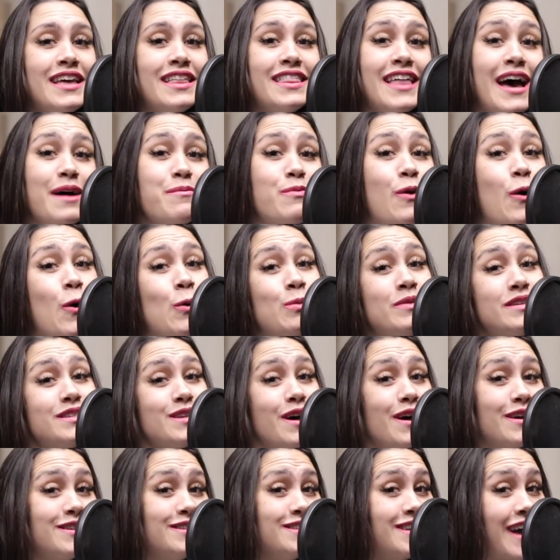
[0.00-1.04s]
That poem is
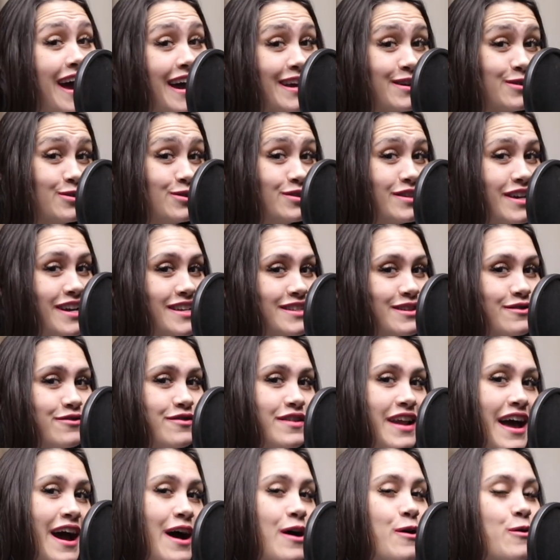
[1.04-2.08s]
untitled as of
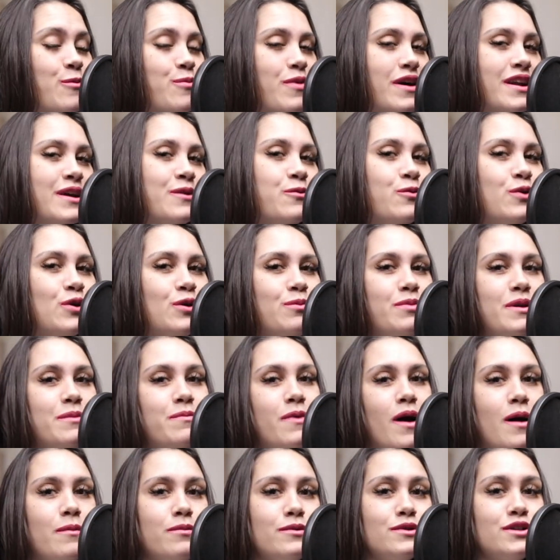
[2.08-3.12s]
now, but it will be
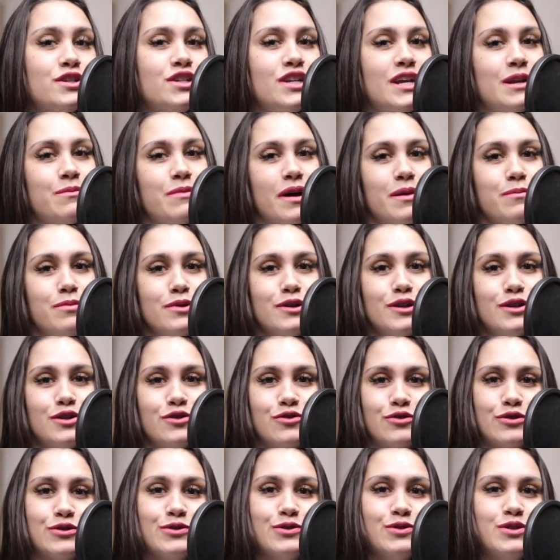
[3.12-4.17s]
published in my book
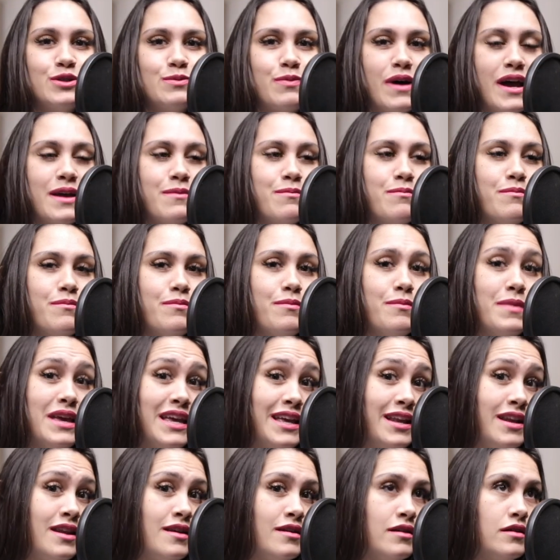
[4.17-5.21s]
Truce by
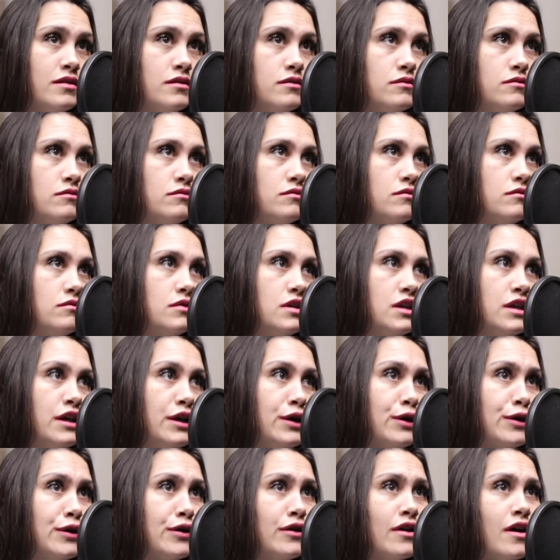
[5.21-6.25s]

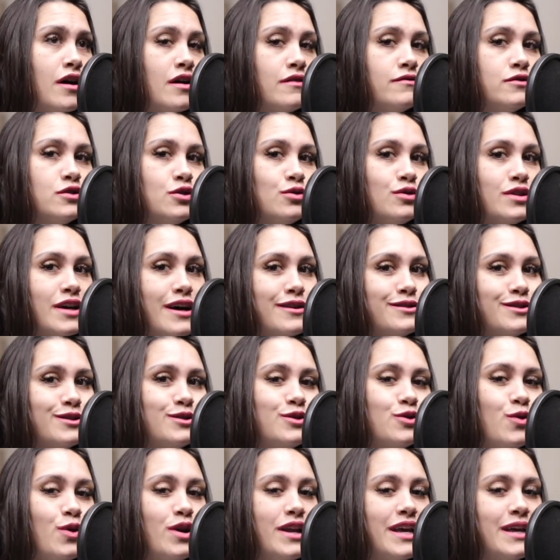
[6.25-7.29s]
mid-year of
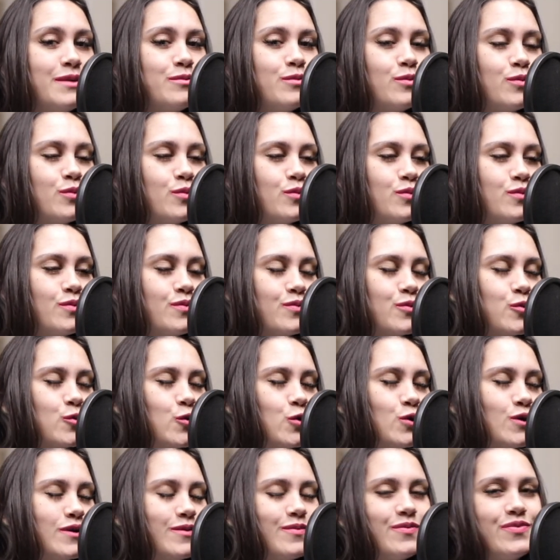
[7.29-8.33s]
2020.
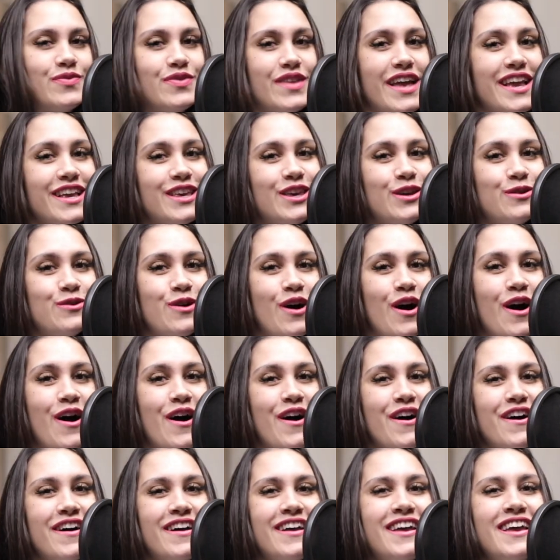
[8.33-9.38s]
Thank you
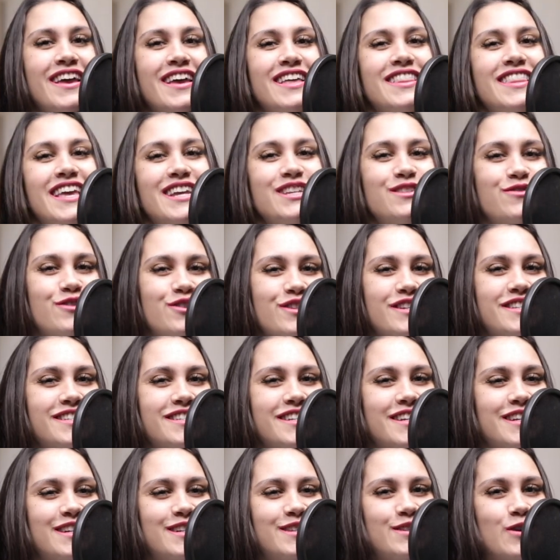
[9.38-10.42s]
all. Thanks for
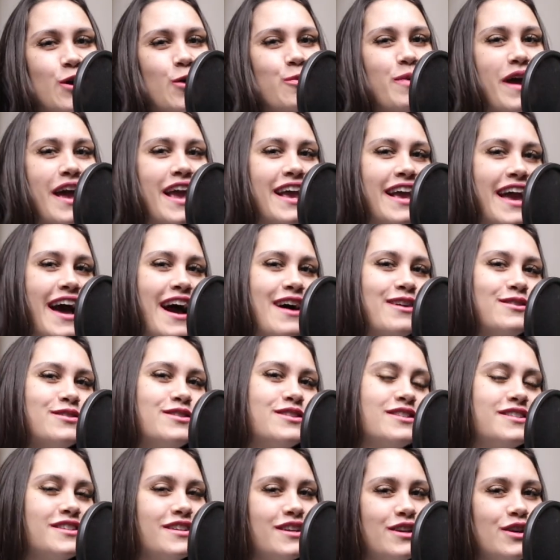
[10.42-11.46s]
listening to Dope
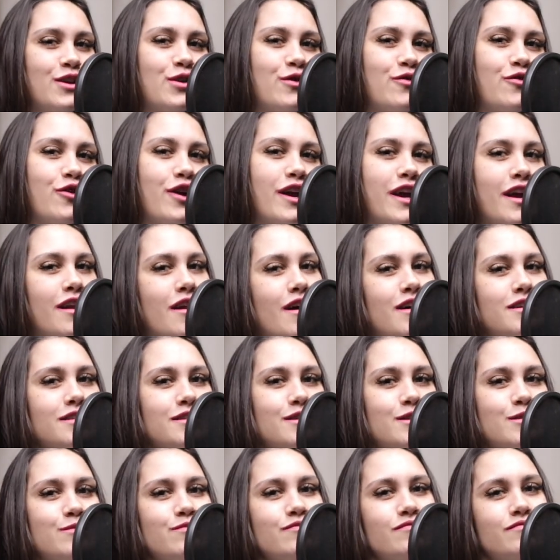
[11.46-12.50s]
Hangouts. You're freaking
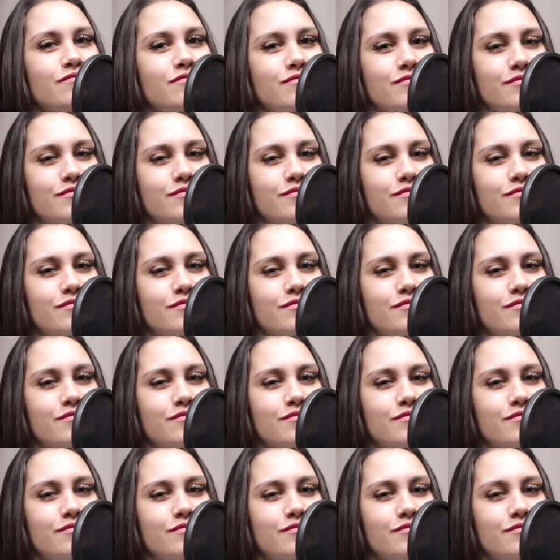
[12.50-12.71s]
awesome.